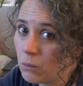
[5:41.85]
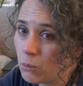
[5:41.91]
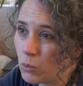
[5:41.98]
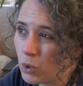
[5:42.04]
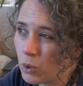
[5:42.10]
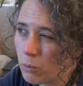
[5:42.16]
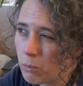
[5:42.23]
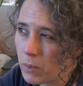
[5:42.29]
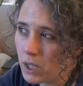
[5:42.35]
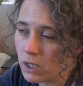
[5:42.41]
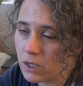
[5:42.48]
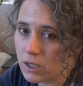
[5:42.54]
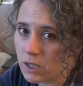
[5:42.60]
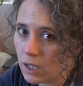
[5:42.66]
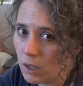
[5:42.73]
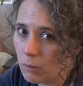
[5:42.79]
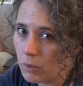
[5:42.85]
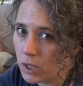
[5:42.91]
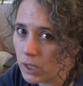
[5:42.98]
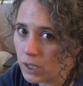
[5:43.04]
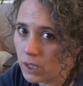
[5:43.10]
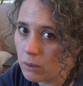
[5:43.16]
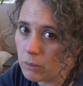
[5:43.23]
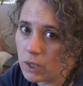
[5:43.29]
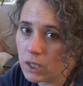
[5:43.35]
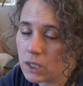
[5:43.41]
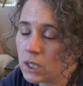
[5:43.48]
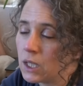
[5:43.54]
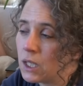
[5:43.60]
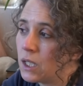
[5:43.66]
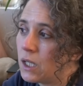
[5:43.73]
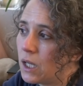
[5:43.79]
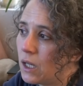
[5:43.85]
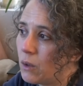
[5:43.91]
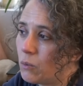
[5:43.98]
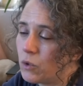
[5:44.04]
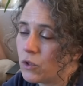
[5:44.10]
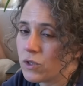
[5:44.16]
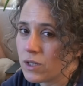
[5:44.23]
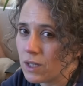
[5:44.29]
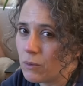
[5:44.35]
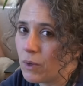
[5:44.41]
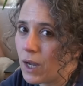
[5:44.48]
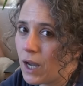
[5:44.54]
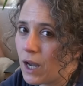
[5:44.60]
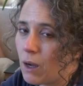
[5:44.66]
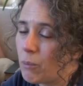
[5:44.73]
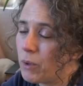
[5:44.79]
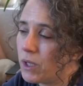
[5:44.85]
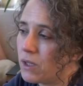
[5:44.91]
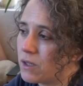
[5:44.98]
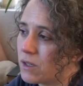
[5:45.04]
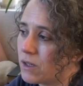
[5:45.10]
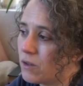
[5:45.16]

more maritime climate, and we'll see what happens.